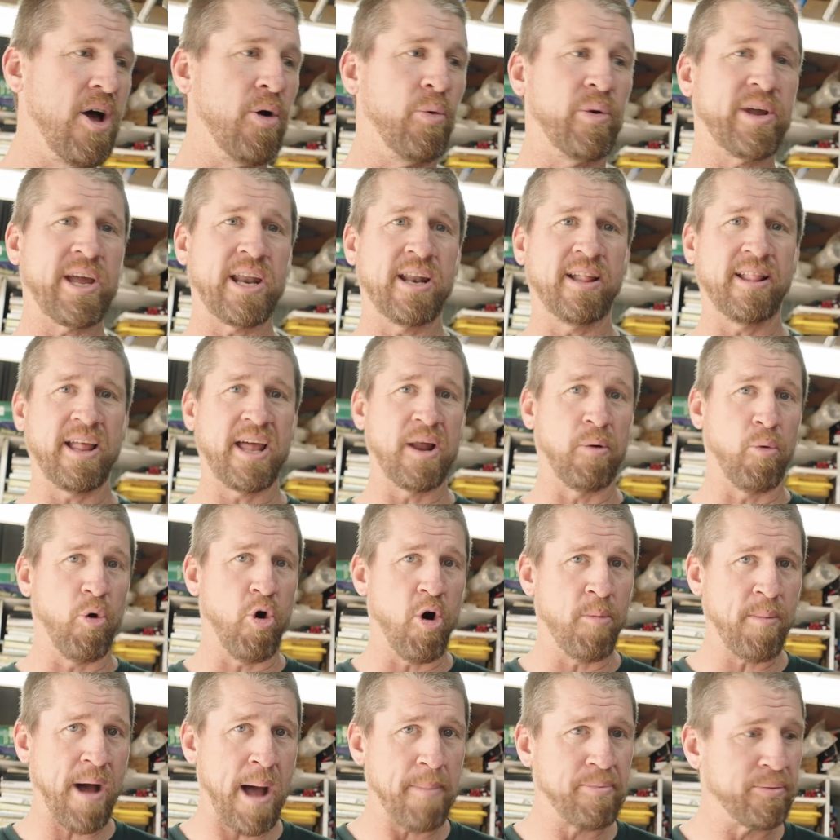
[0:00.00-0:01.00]
we're going to let it
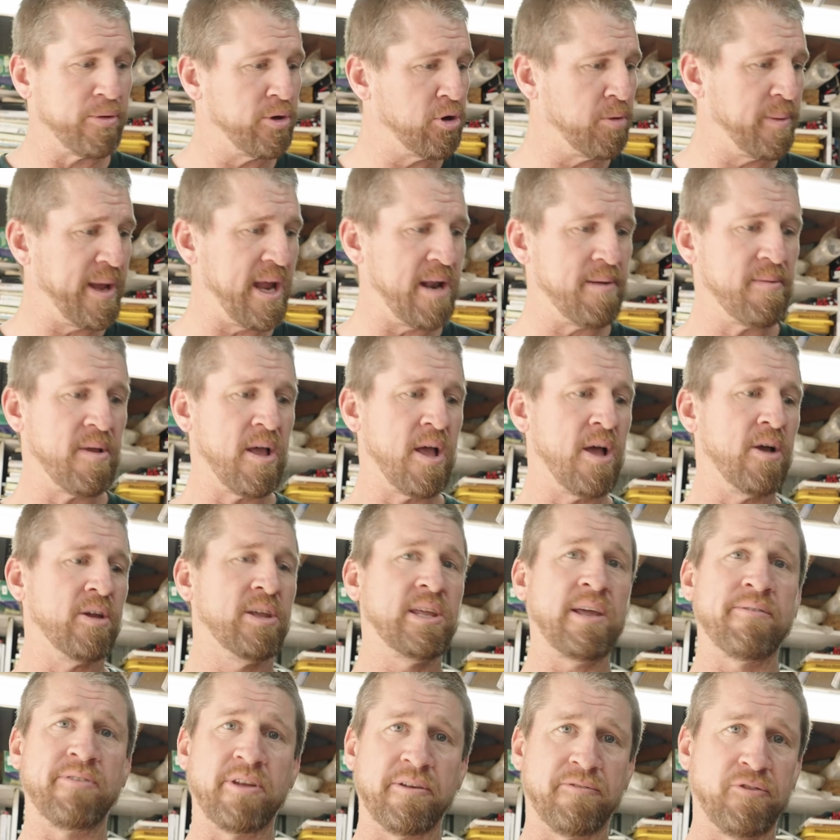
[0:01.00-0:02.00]
warm up a little bit,
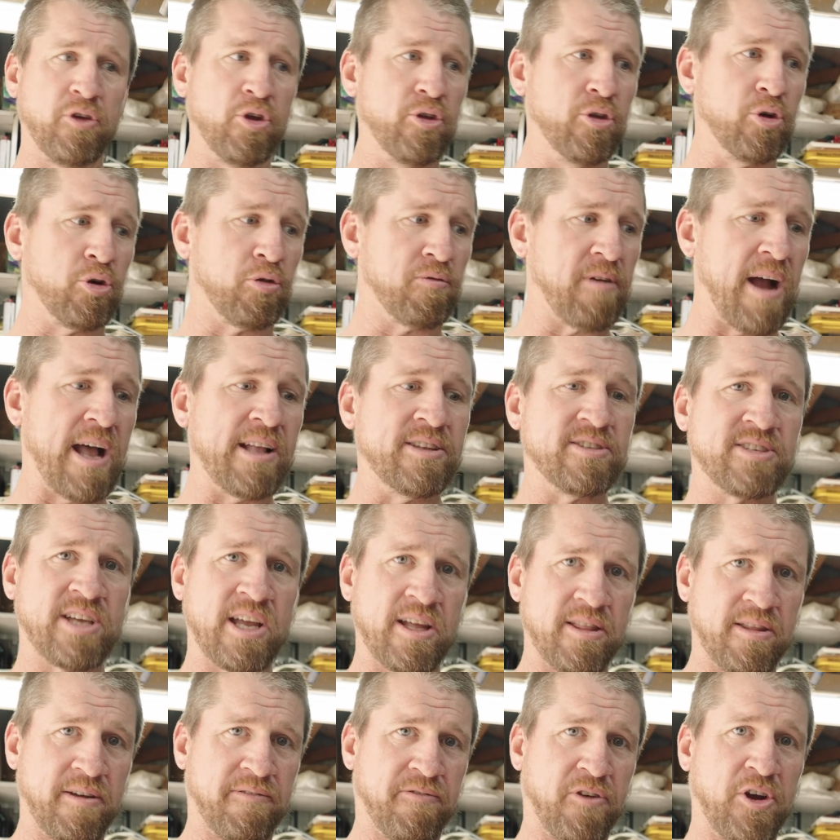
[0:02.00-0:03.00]
give it a few little runs,
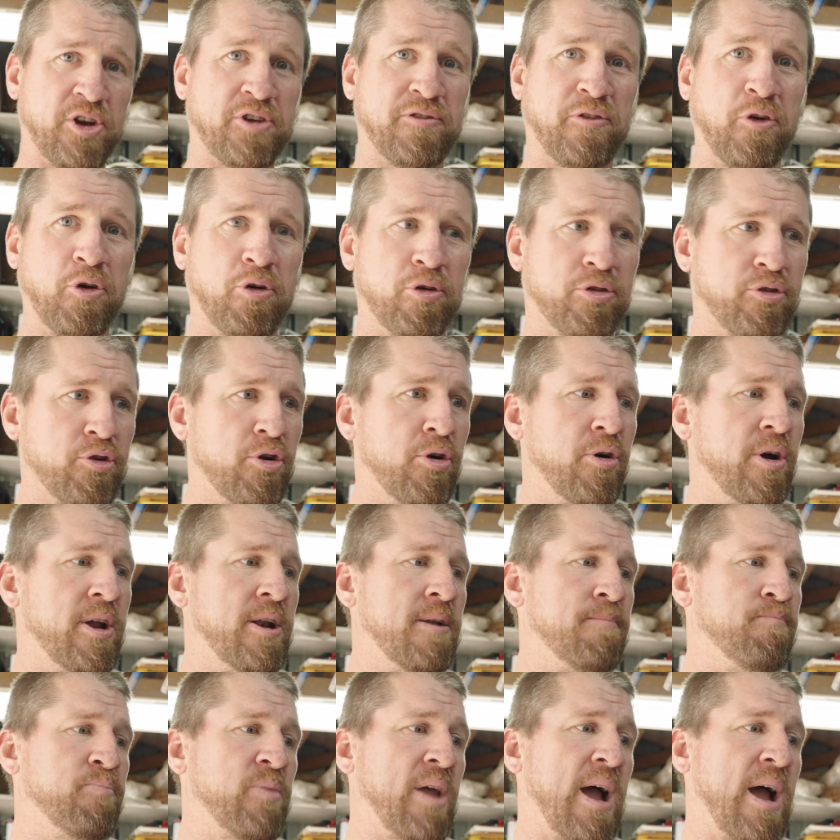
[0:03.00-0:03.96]
get the fresh fuel through it.